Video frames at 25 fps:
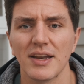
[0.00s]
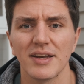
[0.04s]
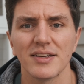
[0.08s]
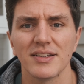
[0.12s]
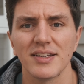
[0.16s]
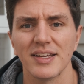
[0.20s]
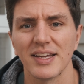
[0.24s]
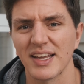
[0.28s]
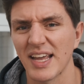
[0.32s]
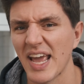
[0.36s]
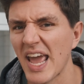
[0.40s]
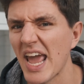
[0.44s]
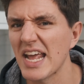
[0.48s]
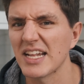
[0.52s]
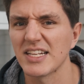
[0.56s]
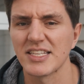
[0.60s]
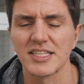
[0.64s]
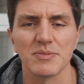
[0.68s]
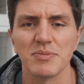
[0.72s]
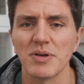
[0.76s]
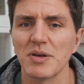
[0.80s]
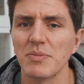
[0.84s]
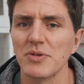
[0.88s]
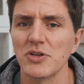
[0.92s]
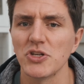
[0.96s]
editing, add
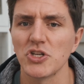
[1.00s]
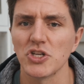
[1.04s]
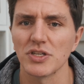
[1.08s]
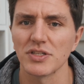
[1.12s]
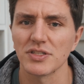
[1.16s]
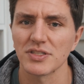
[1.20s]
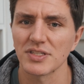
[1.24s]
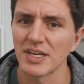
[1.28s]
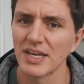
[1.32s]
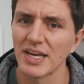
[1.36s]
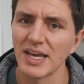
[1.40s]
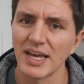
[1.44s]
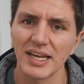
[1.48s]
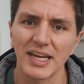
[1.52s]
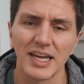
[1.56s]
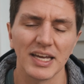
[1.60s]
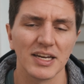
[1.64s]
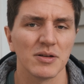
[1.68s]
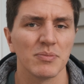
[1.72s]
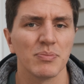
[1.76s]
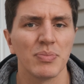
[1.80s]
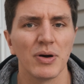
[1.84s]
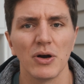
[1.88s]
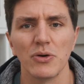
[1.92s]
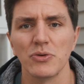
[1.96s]
some images, get
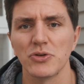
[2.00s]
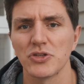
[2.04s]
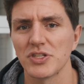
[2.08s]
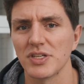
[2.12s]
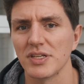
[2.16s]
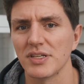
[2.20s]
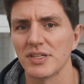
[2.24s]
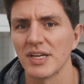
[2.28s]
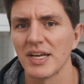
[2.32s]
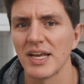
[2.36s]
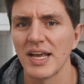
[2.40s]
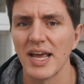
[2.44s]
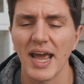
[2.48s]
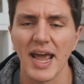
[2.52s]
it posted.